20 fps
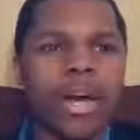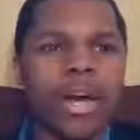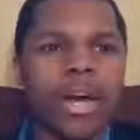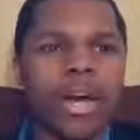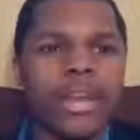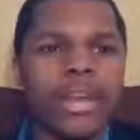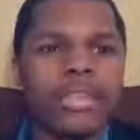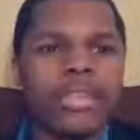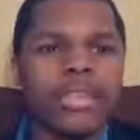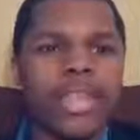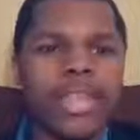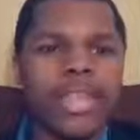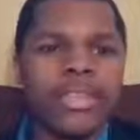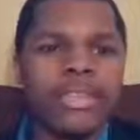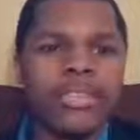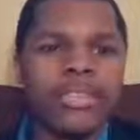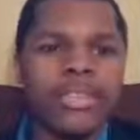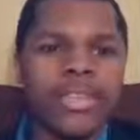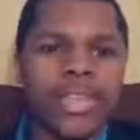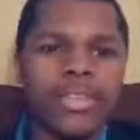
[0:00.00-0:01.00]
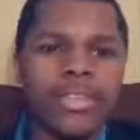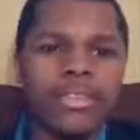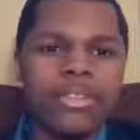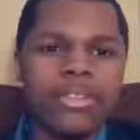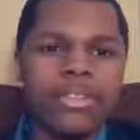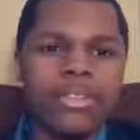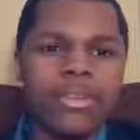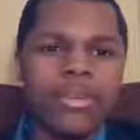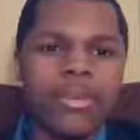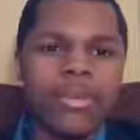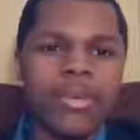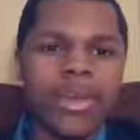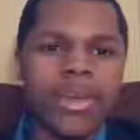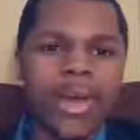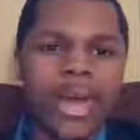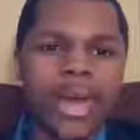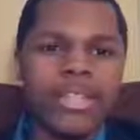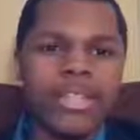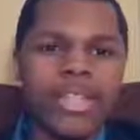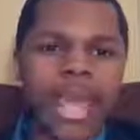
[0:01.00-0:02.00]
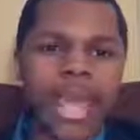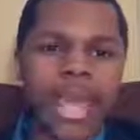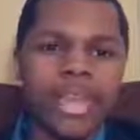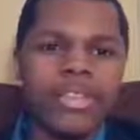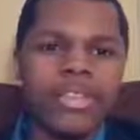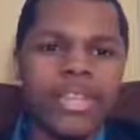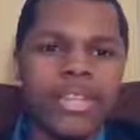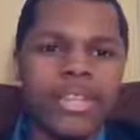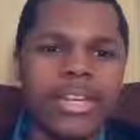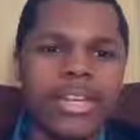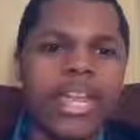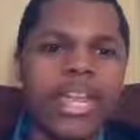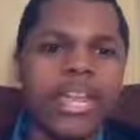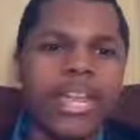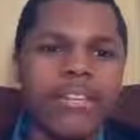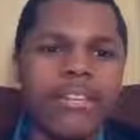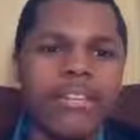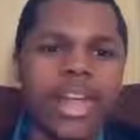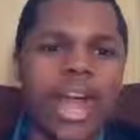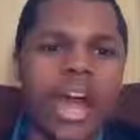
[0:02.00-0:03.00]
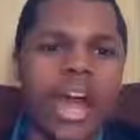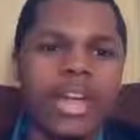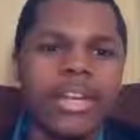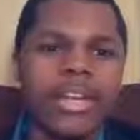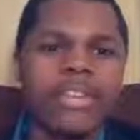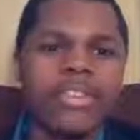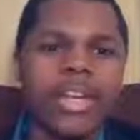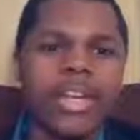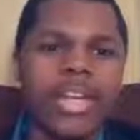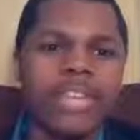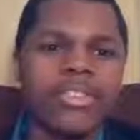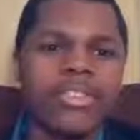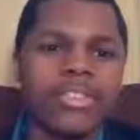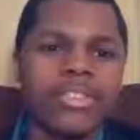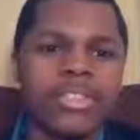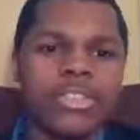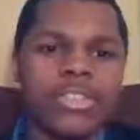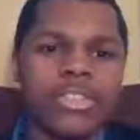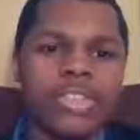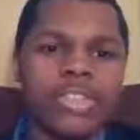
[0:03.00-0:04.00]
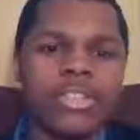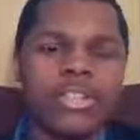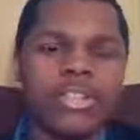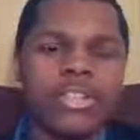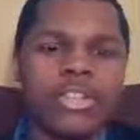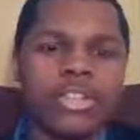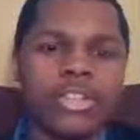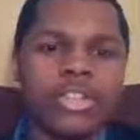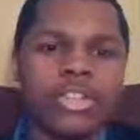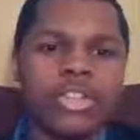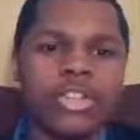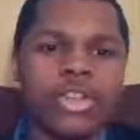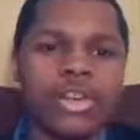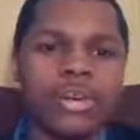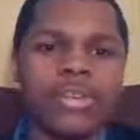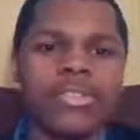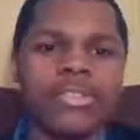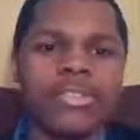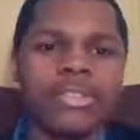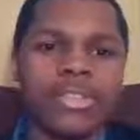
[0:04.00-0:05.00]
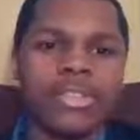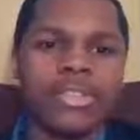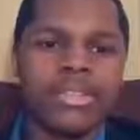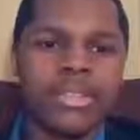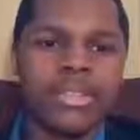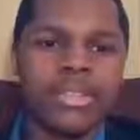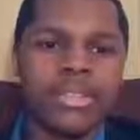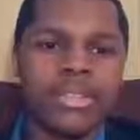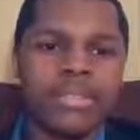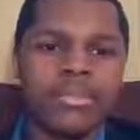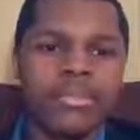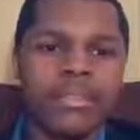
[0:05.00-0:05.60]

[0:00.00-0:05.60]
uh, they tend to attach a negative connotation to the to the term of sensitive.